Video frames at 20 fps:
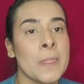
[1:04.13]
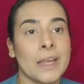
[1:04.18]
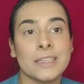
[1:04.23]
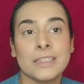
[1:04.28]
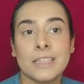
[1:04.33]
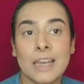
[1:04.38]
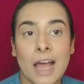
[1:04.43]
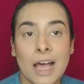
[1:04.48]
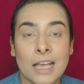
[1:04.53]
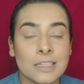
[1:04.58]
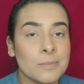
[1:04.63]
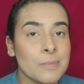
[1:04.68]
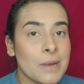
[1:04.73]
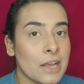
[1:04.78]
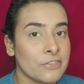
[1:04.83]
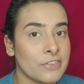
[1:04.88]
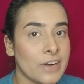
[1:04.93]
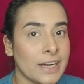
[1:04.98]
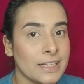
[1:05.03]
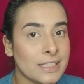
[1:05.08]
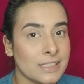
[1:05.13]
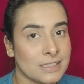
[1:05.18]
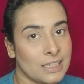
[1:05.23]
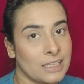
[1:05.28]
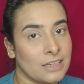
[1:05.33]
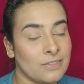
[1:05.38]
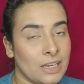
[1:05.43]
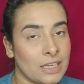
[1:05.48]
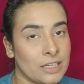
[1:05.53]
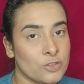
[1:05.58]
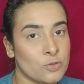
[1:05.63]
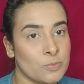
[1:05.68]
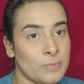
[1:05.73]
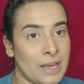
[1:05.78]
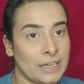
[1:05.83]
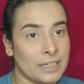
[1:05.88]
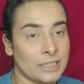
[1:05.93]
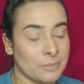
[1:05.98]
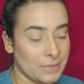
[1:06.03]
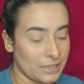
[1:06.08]
in the last Black Friday sale wale jo
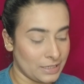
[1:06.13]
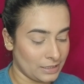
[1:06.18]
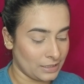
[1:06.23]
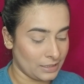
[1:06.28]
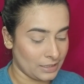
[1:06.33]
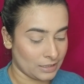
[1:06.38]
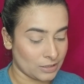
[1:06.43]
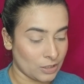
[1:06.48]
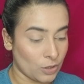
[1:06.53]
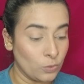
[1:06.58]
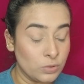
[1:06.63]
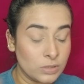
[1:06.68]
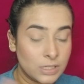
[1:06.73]
palette maine kiya tha,